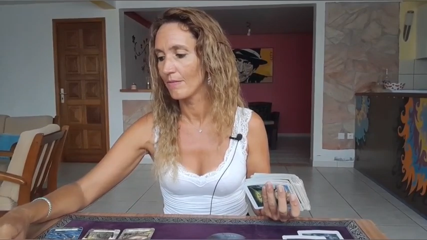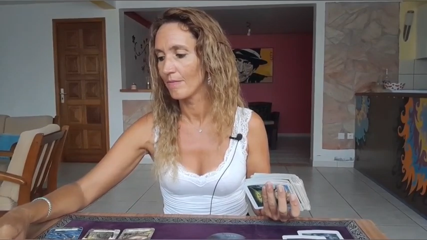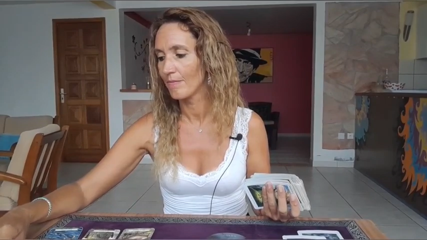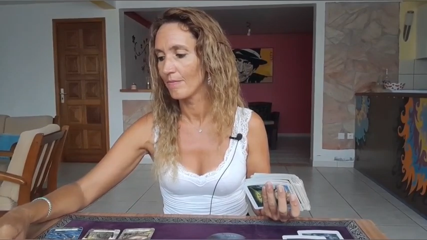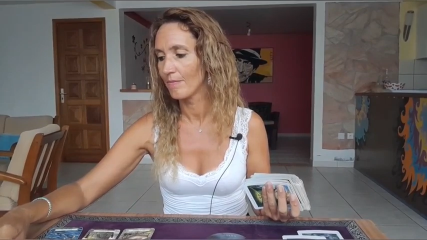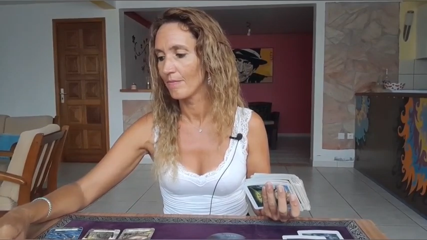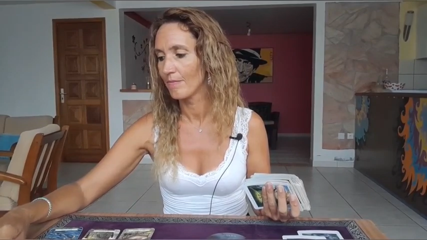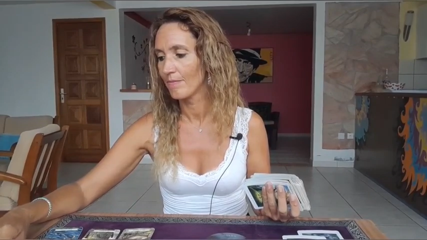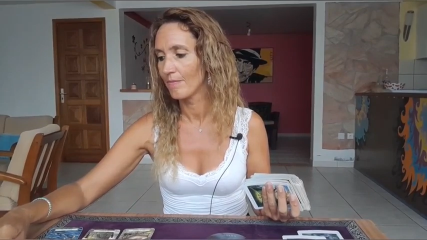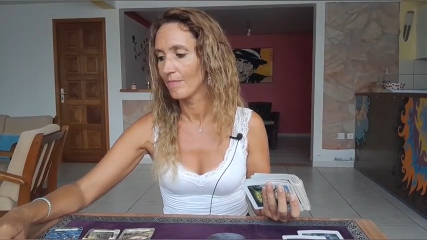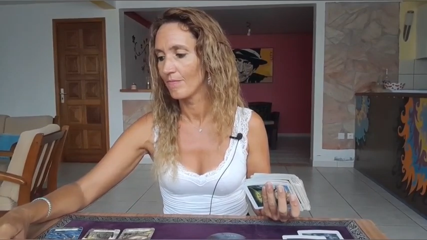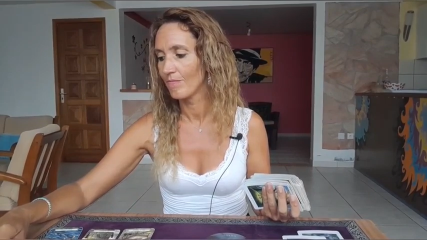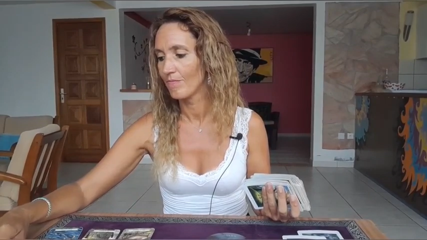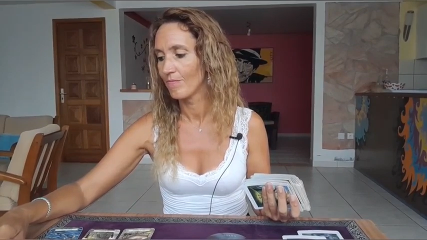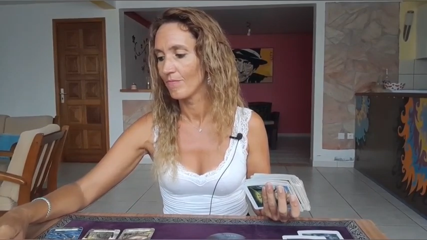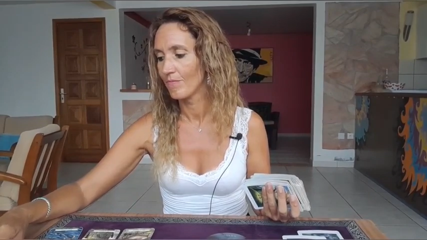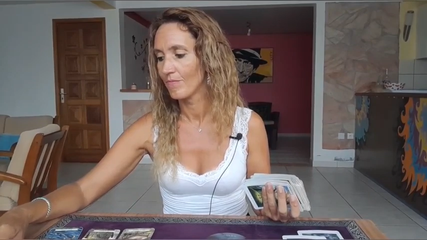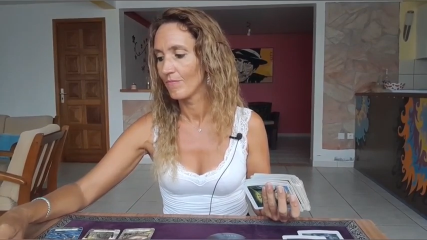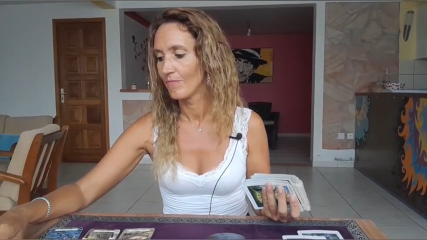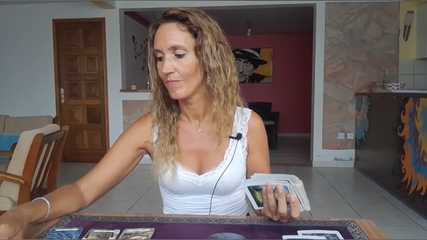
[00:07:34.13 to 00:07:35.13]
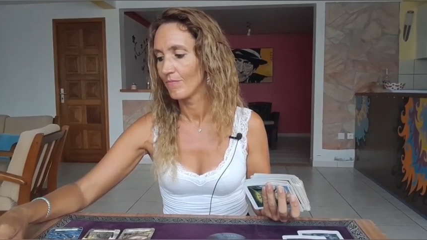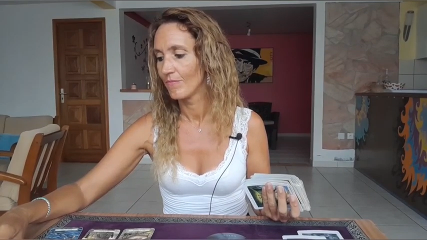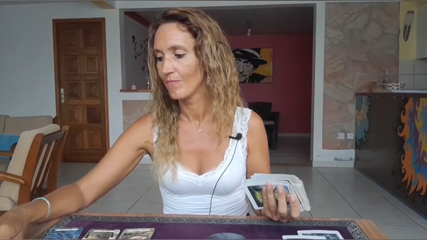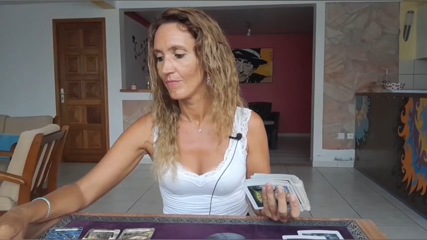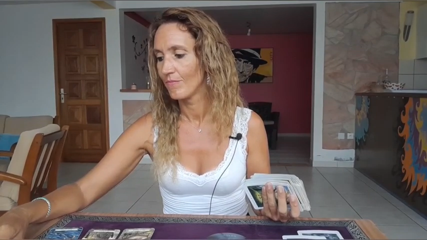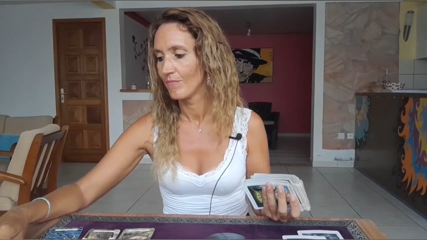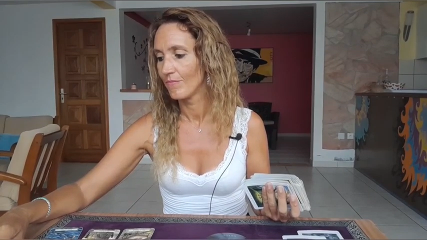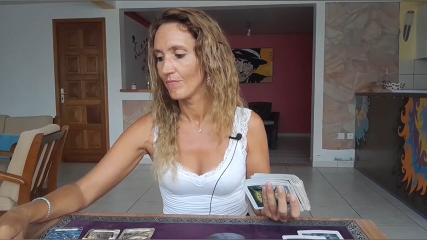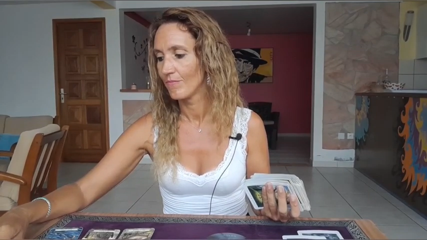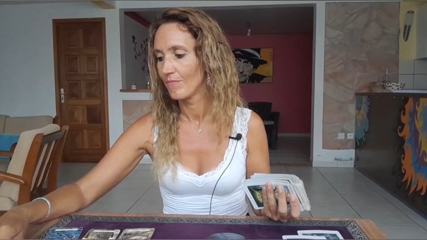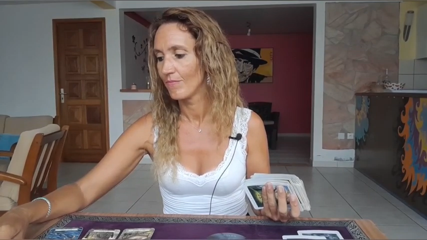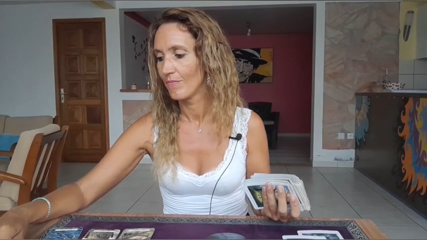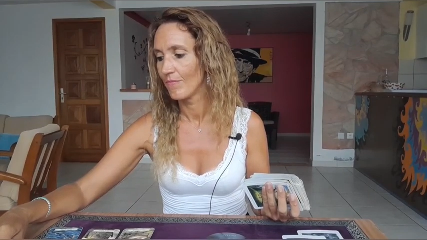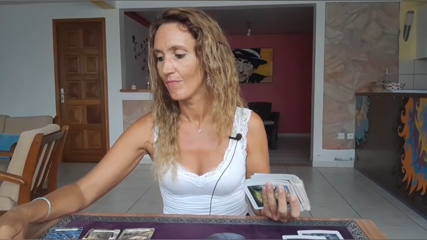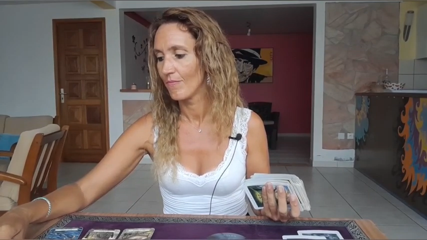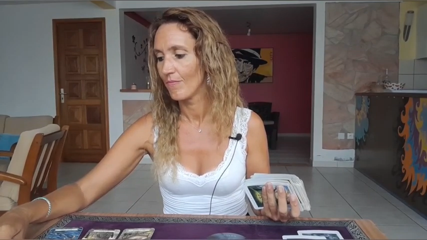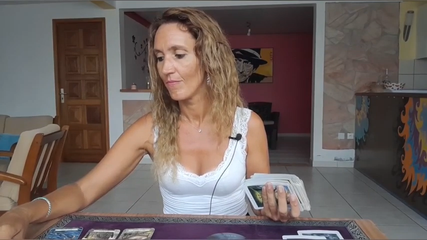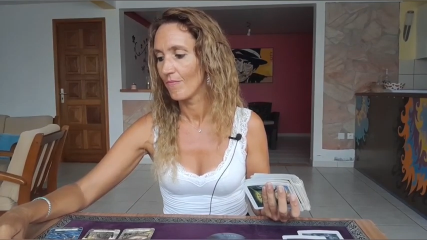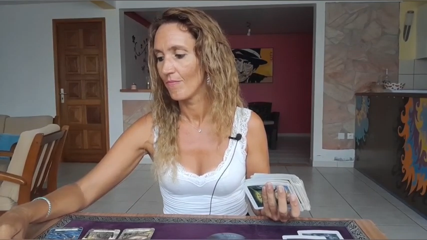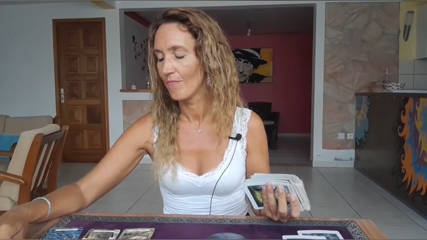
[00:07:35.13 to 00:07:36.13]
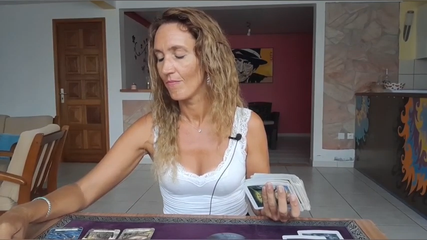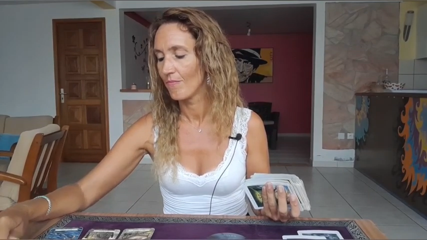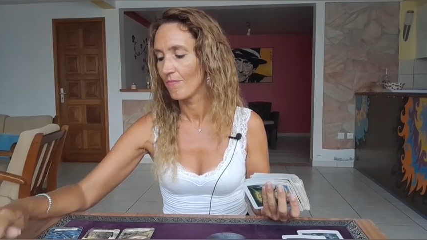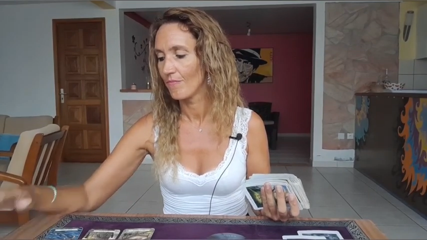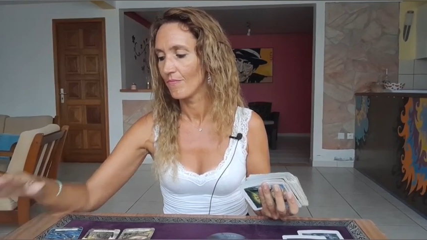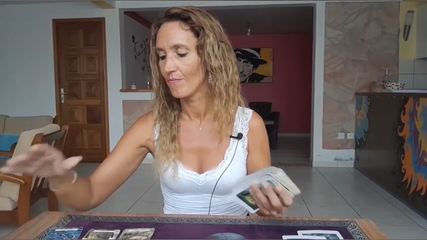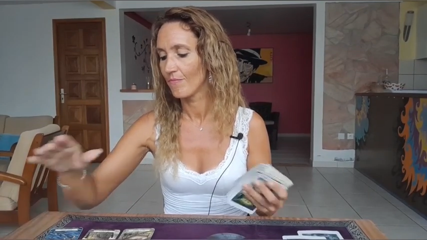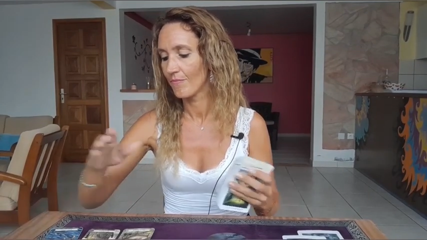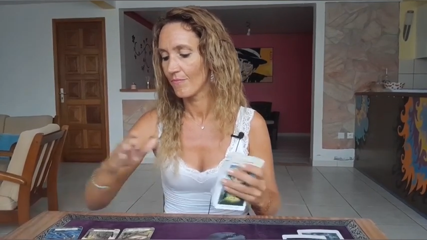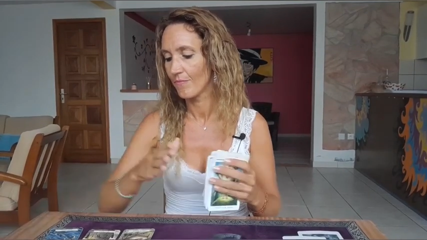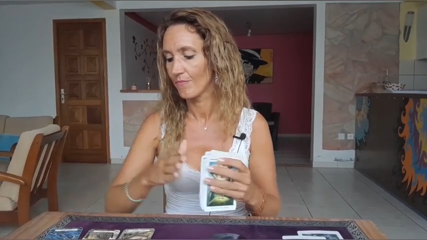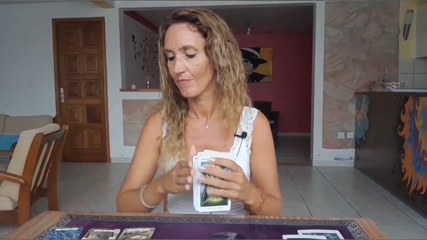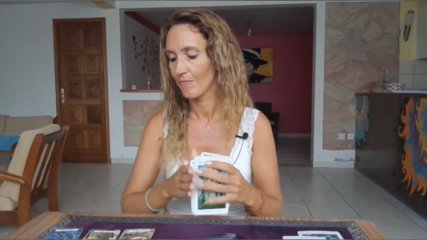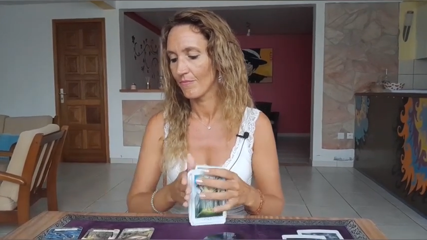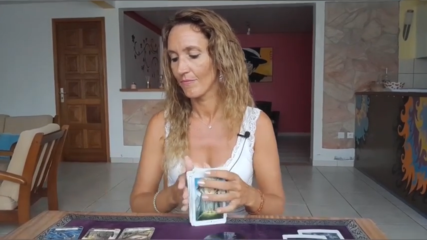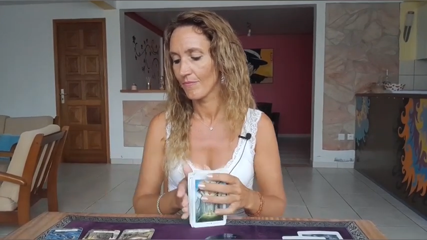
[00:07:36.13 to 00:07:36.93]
Nothing is said.